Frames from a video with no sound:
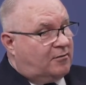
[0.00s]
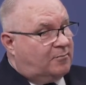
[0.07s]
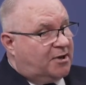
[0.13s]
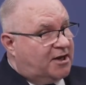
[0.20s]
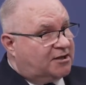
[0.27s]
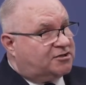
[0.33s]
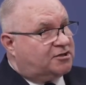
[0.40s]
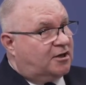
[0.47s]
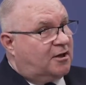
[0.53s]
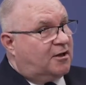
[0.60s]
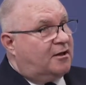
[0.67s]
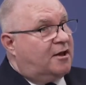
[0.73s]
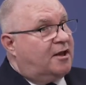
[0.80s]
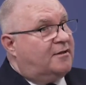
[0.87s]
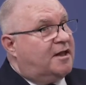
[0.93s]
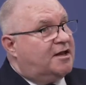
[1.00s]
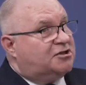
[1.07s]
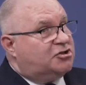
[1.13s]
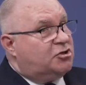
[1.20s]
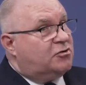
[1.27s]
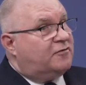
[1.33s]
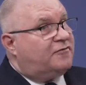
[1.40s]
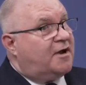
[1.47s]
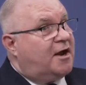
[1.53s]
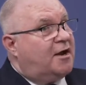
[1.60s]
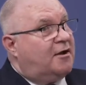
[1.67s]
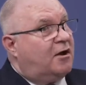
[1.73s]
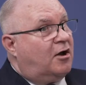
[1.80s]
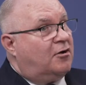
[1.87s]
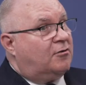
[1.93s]
peninsula that is
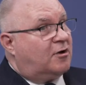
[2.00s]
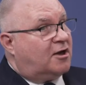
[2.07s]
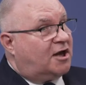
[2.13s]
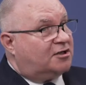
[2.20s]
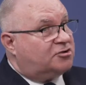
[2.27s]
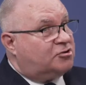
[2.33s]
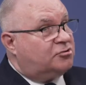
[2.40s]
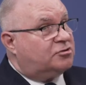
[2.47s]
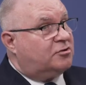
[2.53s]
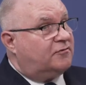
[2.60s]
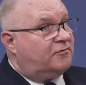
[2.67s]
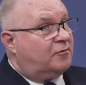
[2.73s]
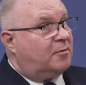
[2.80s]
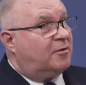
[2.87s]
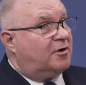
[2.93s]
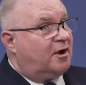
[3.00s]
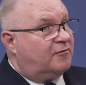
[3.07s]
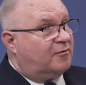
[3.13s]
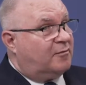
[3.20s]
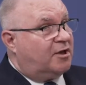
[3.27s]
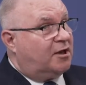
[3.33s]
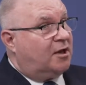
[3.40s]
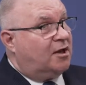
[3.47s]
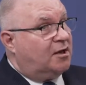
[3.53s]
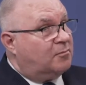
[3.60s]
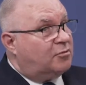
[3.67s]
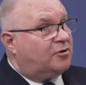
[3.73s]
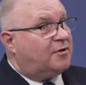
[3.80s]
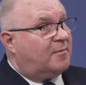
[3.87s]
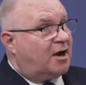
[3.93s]
unified under a constitutional form of government,
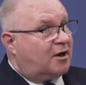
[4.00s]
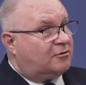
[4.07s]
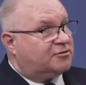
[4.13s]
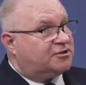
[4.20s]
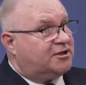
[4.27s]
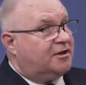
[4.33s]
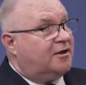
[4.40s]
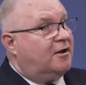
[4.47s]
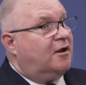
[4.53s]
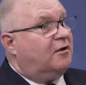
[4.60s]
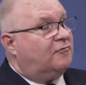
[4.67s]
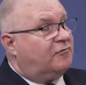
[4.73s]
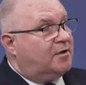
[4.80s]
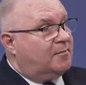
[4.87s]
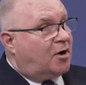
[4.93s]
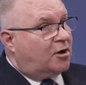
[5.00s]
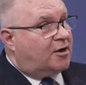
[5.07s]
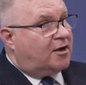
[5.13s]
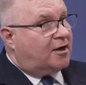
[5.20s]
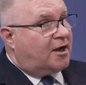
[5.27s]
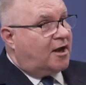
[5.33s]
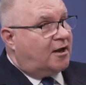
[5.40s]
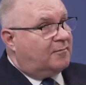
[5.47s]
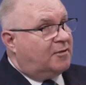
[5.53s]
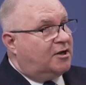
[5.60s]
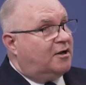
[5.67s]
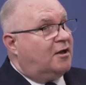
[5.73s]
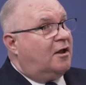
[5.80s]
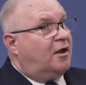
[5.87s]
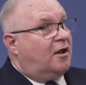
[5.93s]
liberal democracy, free market
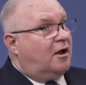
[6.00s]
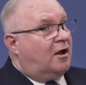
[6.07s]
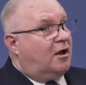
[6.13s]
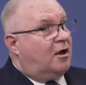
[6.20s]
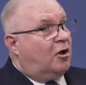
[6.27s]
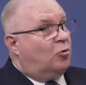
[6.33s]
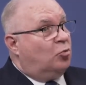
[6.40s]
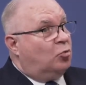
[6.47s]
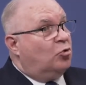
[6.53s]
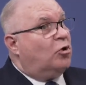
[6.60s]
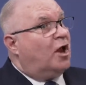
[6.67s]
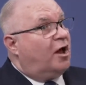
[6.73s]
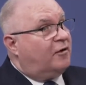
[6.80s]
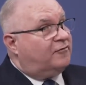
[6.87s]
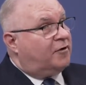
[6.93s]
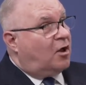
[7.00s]
economy, rule of